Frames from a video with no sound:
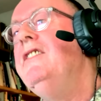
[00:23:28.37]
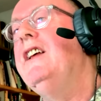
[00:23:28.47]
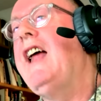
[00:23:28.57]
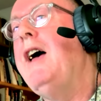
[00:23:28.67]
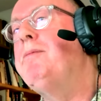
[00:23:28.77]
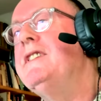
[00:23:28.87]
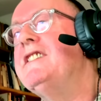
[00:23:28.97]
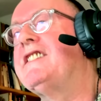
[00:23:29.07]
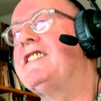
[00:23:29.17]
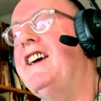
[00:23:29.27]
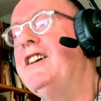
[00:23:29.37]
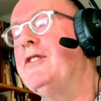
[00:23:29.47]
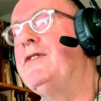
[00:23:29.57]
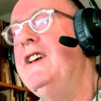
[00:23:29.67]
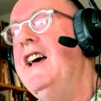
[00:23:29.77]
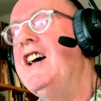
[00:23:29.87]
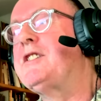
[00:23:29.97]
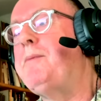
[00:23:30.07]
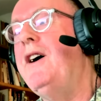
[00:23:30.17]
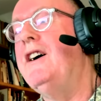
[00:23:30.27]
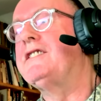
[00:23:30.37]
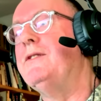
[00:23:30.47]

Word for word: that happens kind of as part